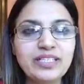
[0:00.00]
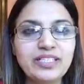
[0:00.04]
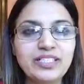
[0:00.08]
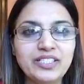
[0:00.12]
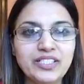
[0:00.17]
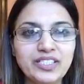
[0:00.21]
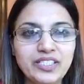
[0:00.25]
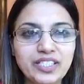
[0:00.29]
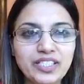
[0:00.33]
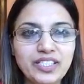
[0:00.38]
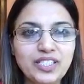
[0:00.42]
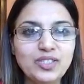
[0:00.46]

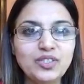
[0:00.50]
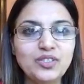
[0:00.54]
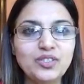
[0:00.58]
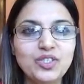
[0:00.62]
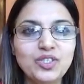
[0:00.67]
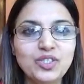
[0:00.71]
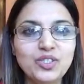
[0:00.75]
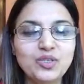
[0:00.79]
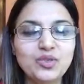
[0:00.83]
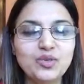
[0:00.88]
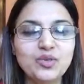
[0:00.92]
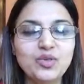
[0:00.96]
Share your
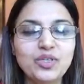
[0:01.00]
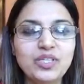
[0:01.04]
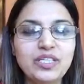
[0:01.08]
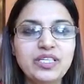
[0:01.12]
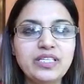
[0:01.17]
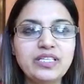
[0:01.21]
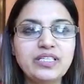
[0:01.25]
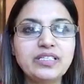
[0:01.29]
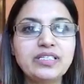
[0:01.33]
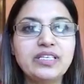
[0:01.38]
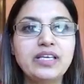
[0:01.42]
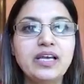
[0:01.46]

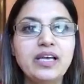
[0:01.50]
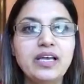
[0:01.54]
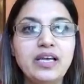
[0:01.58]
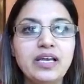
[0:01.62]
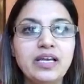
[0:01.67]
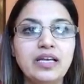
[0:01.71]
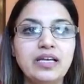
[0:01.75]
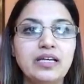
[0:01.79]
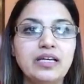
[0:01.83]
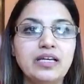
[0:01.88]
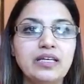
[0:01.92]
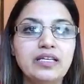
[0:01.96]
stories,
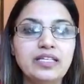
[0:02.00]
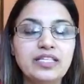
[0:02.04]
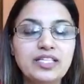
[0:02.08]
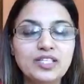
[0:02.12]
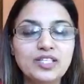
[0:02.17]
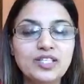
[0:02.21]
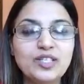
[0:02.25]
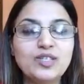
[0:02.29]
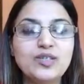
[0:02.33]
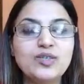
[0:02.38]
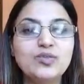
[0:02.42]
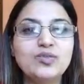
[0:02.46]

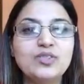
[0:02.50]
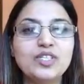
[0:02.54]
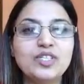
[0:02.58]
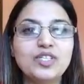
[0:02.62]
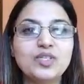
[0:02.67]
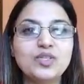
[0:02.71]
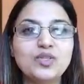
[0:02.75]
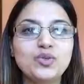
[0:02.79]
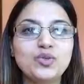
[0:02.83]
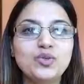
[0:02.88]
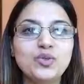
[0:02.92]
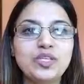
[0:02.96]
listen to the
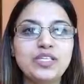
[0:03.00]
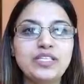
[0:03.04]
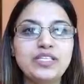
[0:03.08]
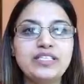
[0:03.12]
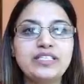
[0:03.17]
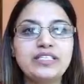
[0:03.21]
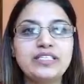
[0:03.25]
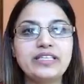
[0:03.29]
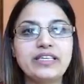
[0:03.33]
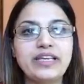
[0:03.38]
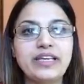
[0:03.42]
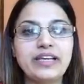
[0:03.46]

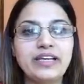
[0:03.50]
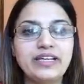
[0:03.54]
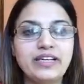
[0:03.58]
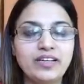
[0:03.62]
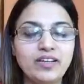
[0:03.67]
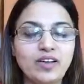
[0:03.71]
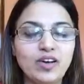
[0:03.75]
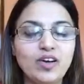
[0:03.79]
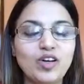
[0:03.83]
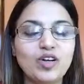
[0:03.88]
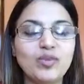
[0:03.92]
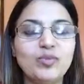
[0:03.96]
stories and
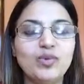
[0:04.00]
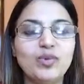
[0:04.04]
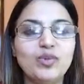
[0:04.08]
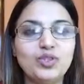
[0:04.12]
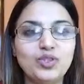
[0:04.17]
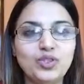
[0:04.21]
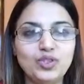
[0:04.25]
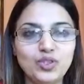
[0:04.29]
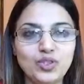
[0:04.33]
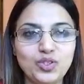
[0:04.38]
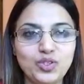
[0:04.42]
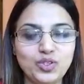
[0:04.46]
talk about
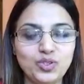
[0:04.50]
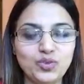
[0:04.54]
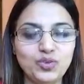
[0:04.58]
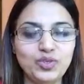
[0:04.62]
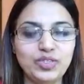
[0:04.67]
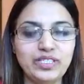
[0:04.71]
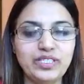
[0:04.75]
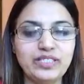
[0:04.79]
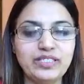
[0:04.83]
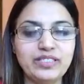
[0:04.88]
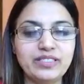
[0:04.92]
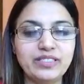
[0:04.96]
your
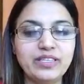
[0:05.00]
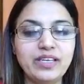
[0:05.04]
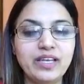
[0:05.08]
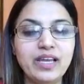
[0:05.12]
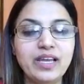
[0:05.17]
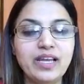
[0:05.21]
stories.